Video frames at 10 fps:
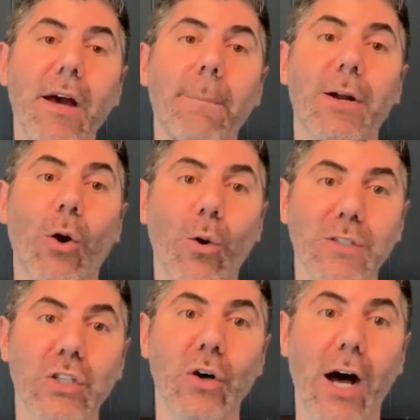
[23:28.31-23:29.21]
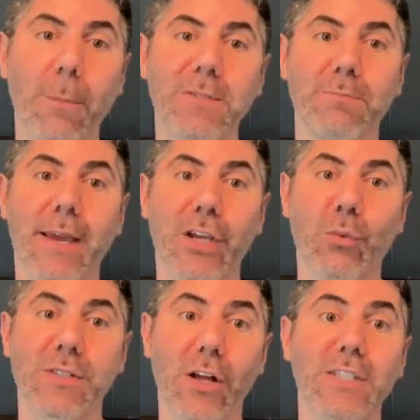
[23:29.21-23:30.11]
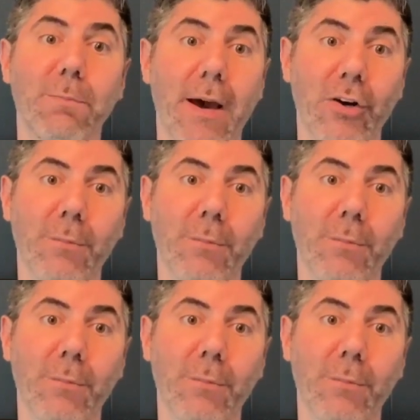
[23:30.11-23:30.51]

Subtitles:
but also helps make your results better,